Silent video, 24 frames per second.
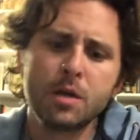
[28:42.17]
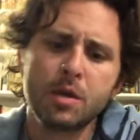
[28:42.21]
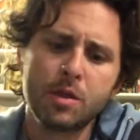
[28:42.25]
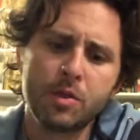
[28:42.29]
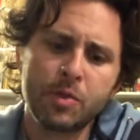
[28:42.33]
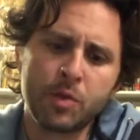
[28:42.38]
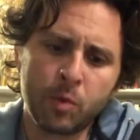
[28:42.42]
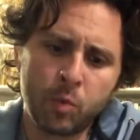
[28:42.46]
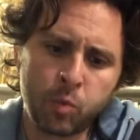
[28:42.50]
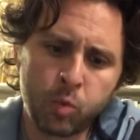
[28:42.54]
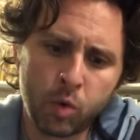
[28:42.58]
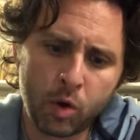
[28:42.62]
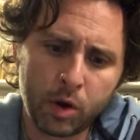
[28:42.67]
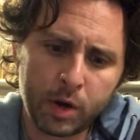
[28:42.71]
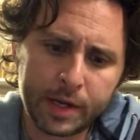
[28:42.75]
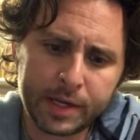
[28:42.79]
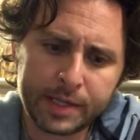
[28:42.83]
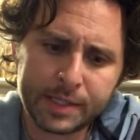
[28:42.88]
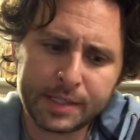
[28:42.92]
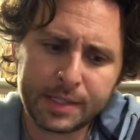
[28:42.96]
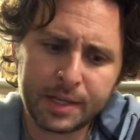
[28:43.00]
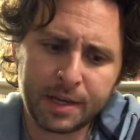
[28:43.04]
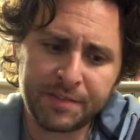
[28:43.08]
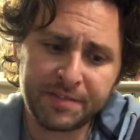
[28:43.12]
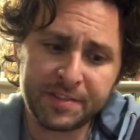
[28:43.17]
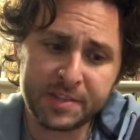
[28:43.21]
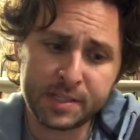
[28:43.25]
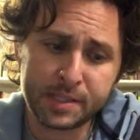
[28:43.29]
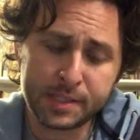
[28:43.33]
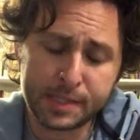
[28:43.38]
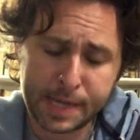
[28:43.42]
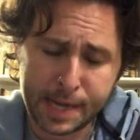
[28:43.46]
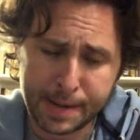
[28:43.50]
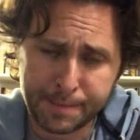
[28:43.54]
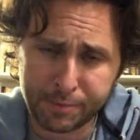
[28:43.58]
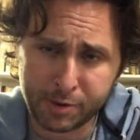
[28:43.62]
The work itself is
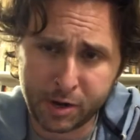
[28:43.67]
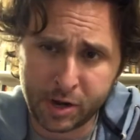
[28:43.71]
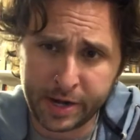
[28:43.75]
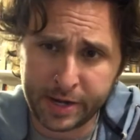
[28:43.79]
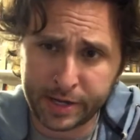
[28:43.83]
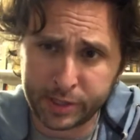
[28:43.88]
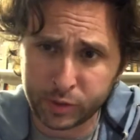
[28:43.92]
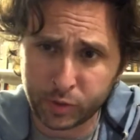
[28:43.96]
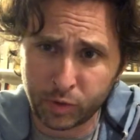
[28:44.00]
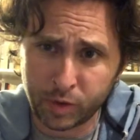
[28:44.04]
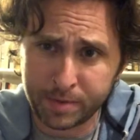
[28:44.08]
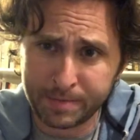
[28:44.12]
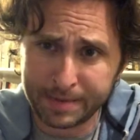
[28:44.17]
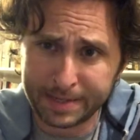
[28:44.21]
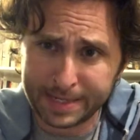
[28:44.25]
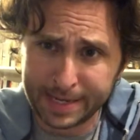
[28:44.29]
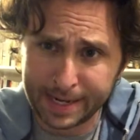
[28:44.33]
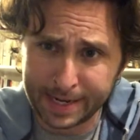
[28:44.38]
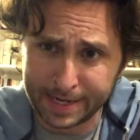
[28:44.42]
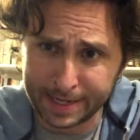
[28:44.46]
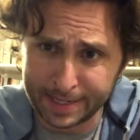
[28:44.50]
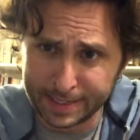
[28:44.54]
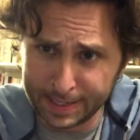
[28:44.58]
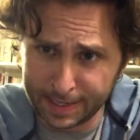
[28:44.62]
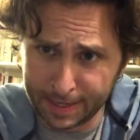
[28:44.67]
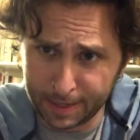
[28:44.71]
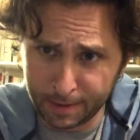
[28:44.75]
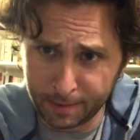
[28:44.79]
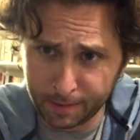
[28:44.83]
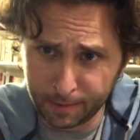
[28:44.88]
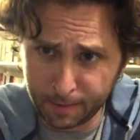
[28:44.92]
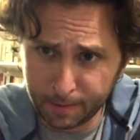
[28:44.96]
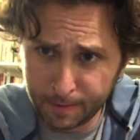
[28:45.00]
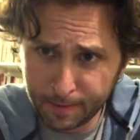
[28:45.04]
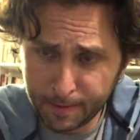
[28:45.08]
temporary and is going to be taken down.